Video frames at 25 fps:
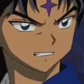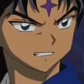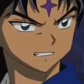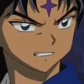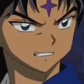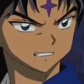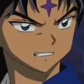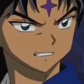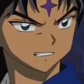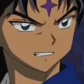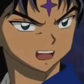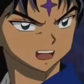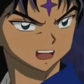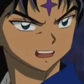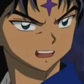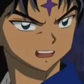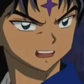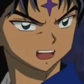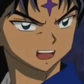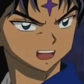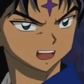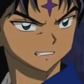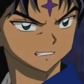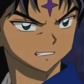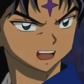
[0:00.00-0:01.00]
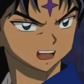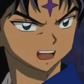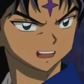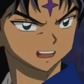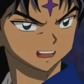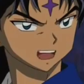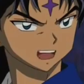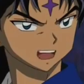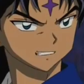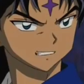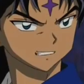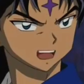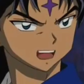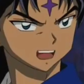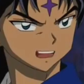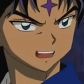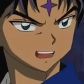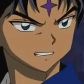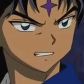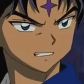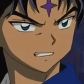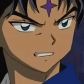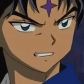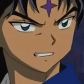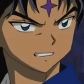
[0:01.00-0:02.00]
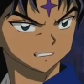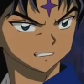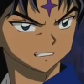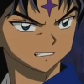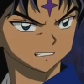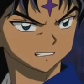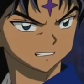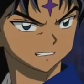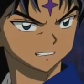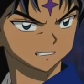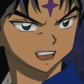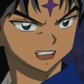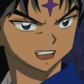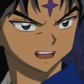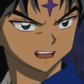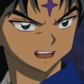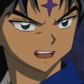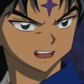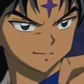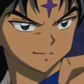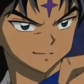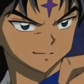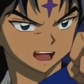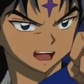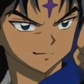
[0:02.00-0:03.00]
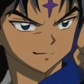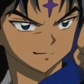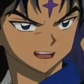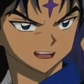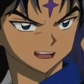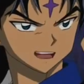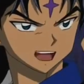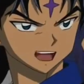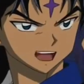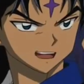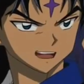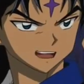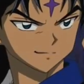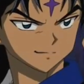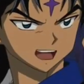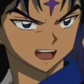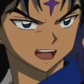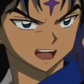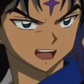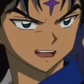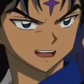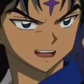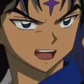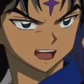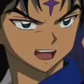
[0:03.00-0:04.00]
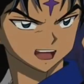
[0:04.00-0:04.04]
The Band of Seven overall are great additions to the Inuyasha lore.